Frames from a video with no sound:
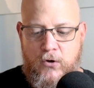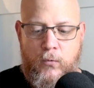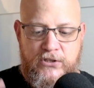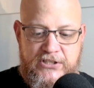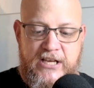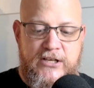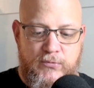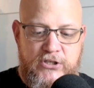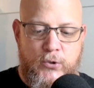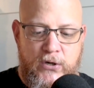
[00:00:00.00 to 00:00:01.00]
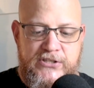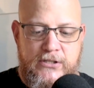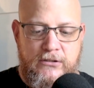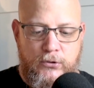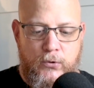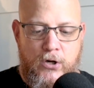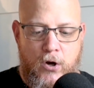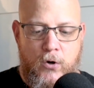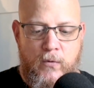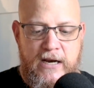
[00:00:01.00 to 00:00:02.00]
which says, rejoice in the Lord
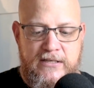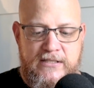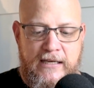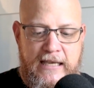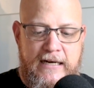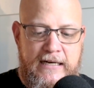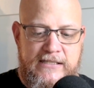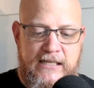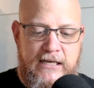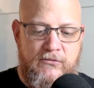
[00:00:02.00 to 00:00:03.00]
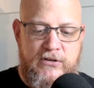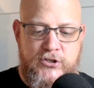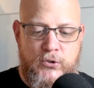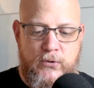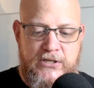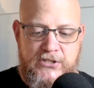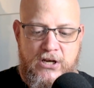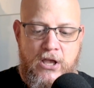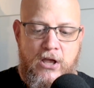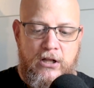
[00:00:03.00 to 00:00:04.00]
always. Again, I say rejoice.
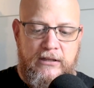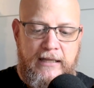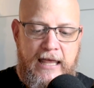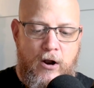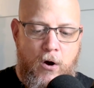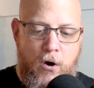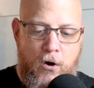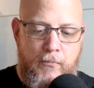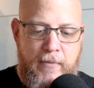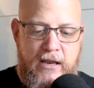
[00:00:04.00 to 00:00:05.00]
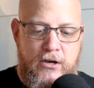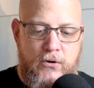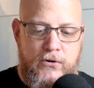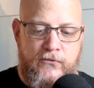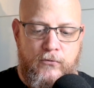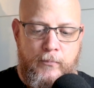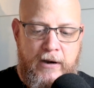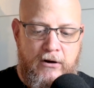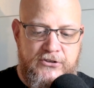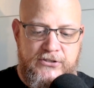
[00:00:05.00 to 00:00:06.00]
Let all men know your
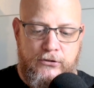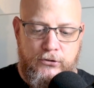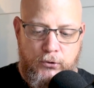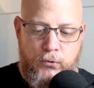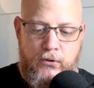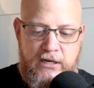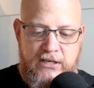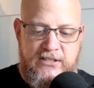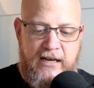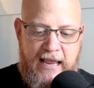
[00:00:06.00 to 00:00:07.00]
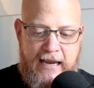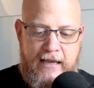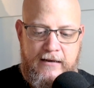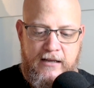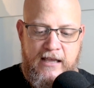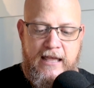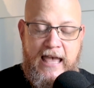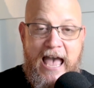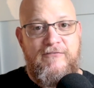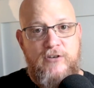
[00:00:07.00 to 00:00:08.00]
forbearance. The Lord is at hand.
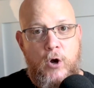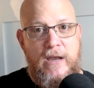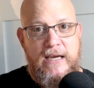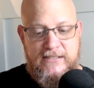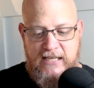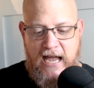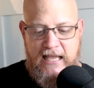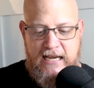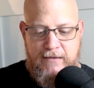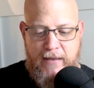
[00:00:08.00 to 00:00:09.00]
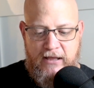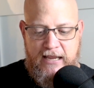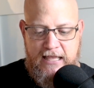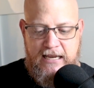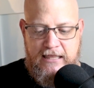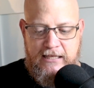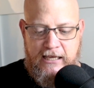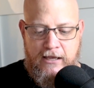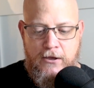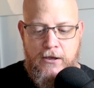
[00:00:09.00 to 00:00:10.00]
Have no anxiety about anything,